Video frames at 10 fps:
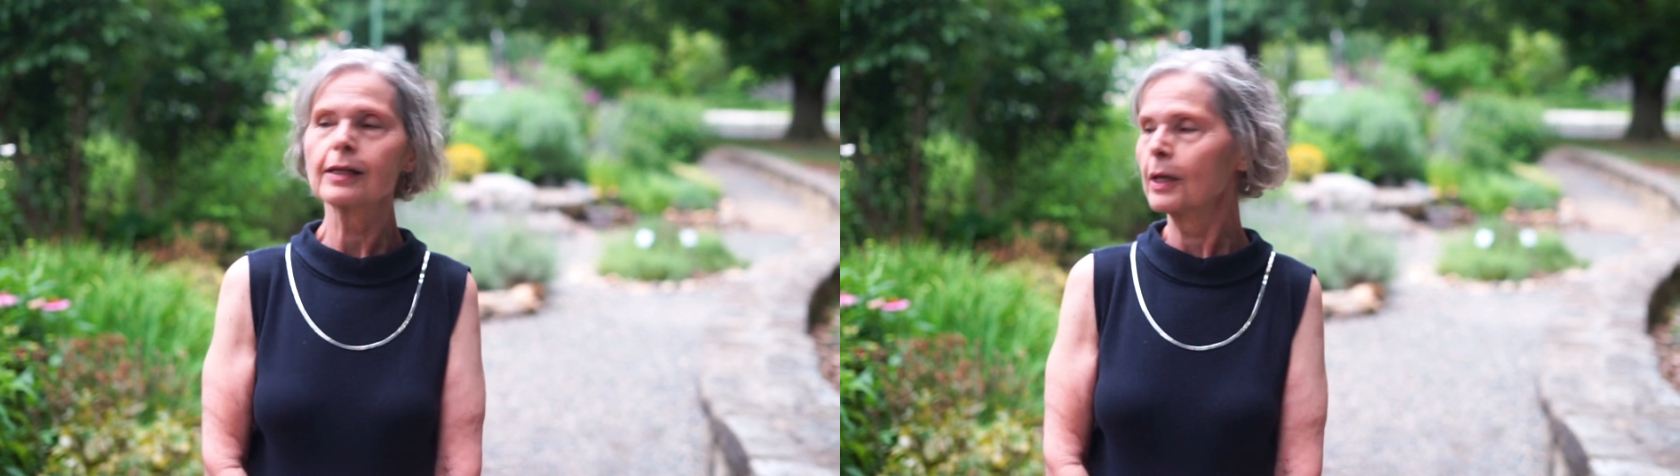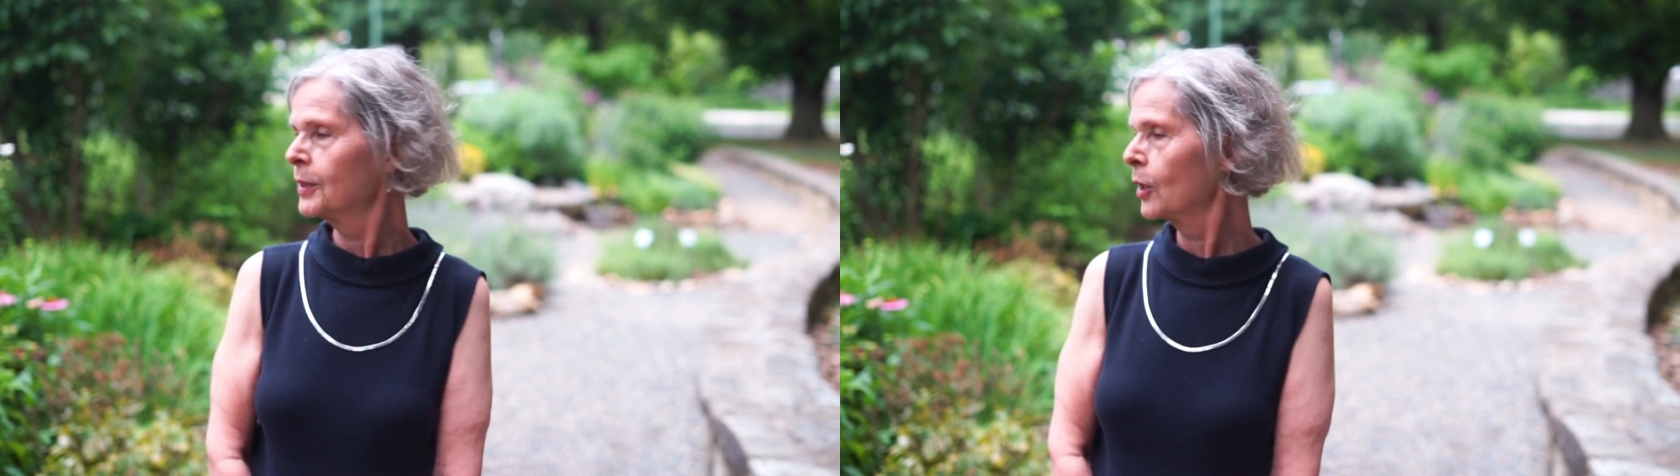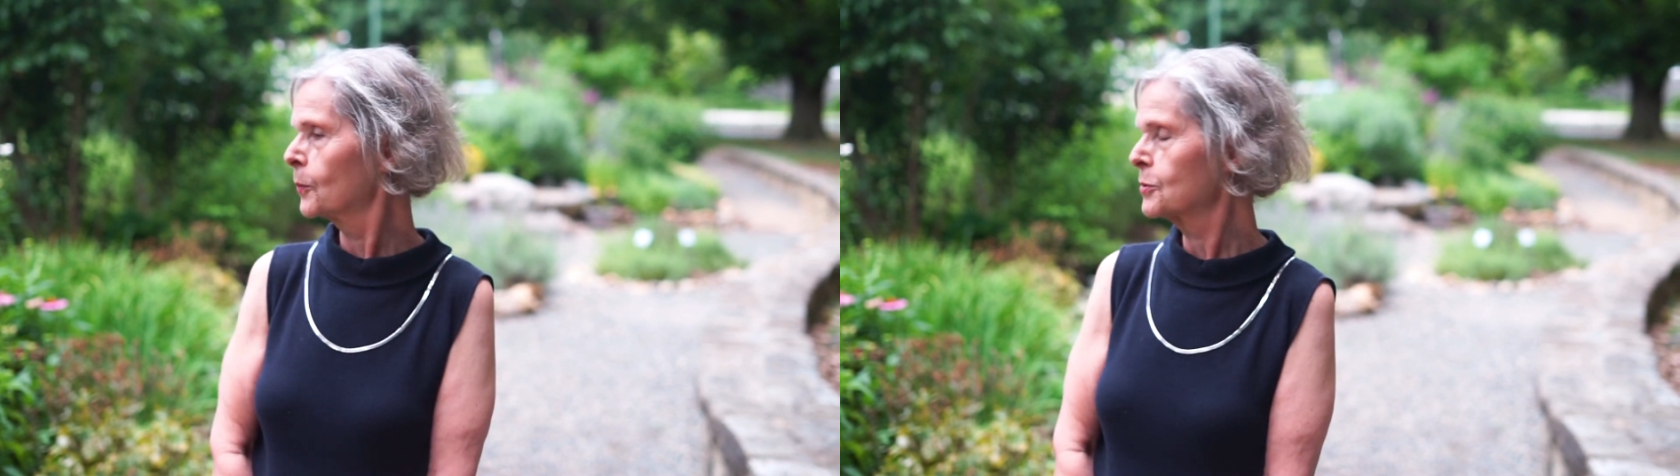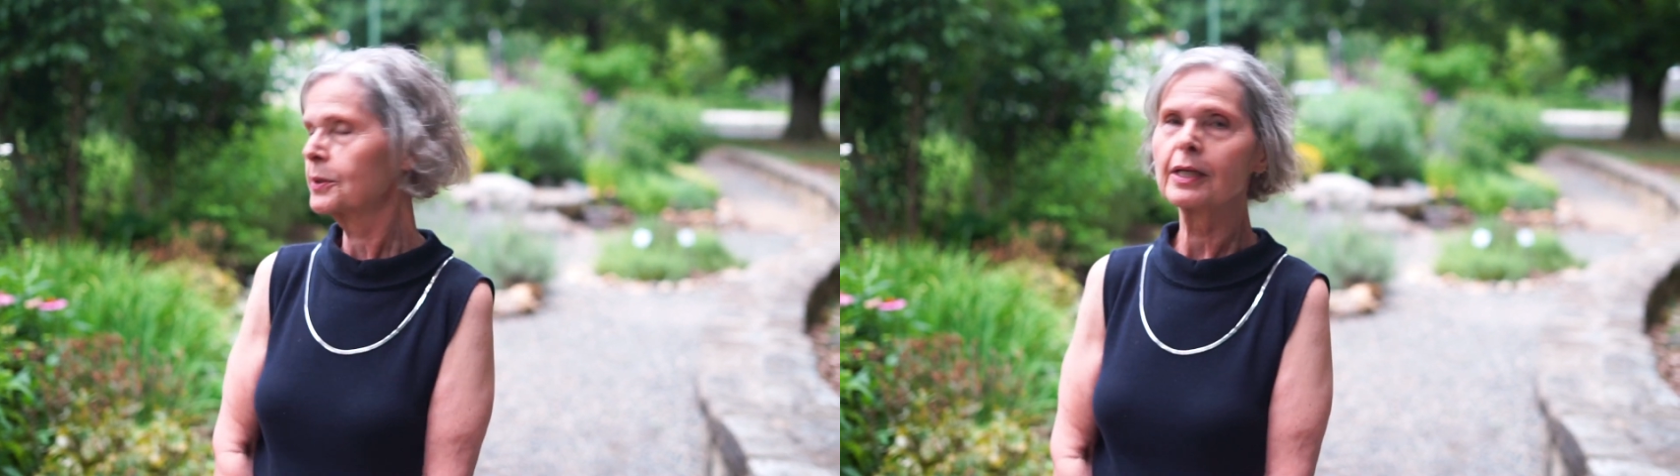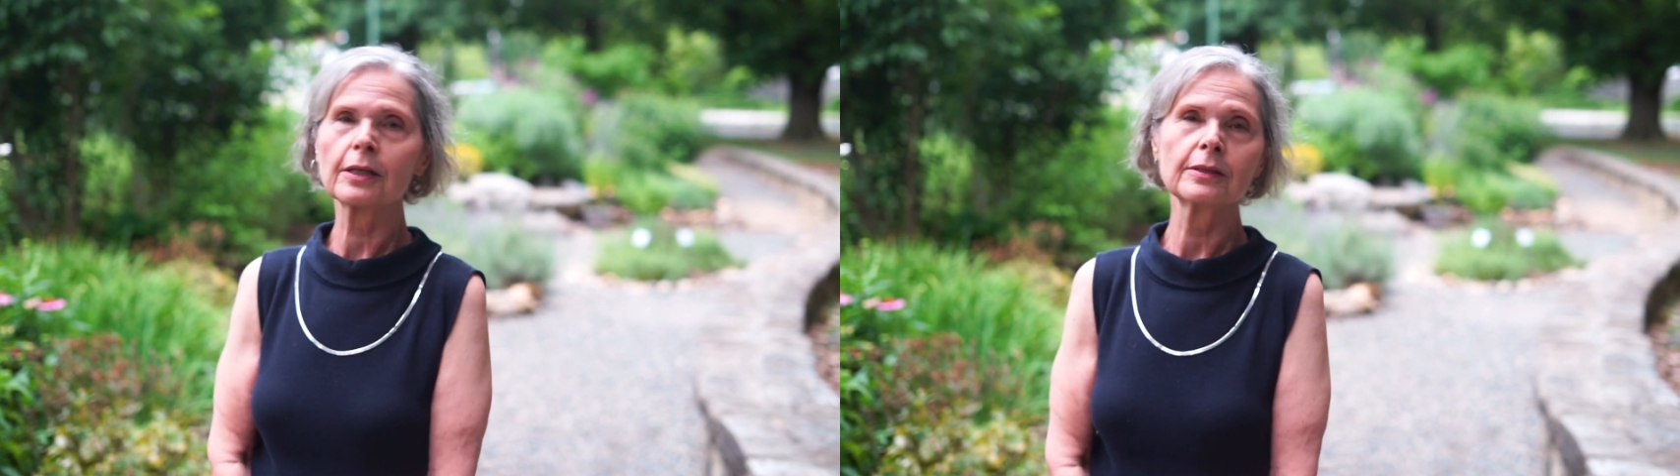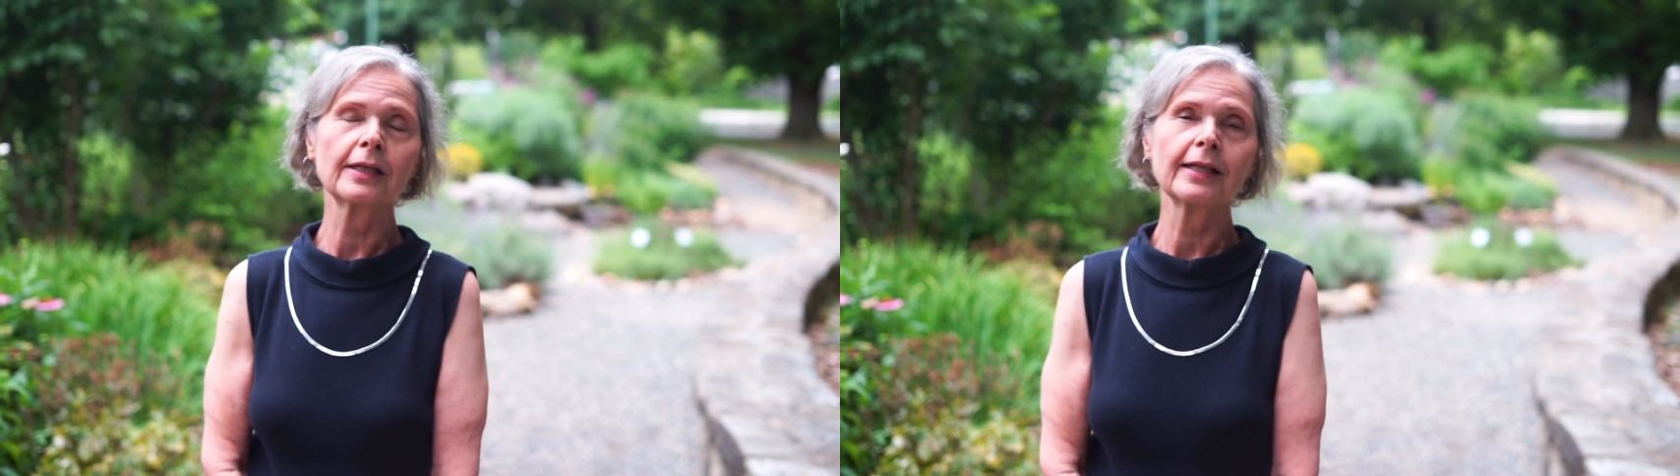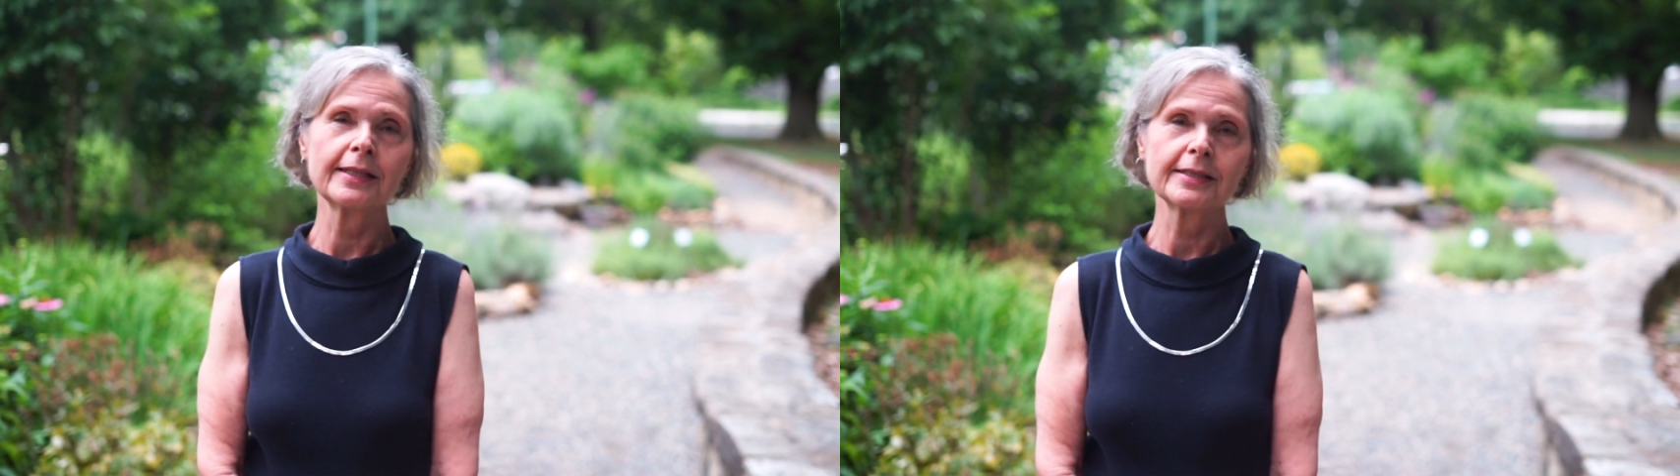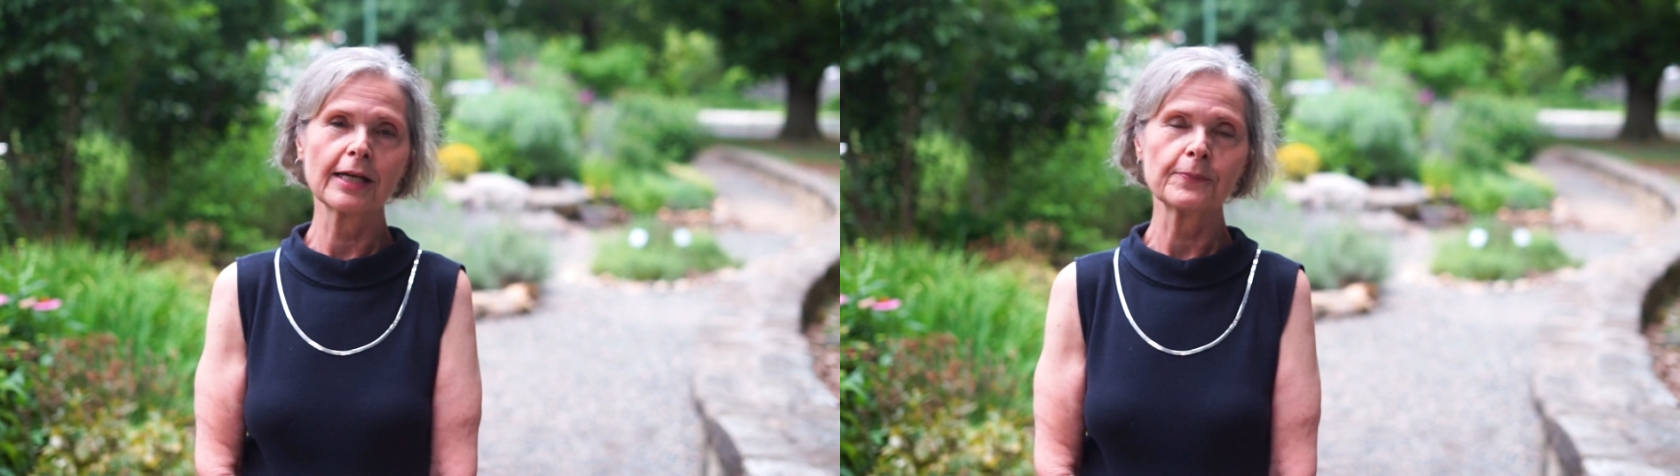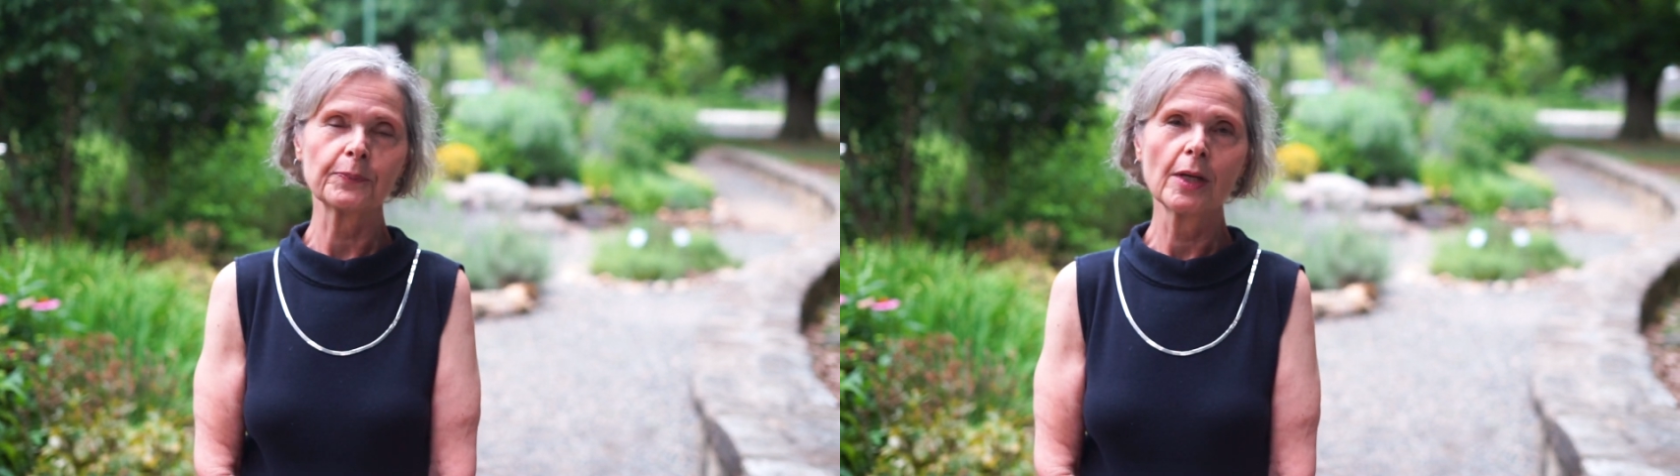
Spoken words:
come help us with the garden at any time.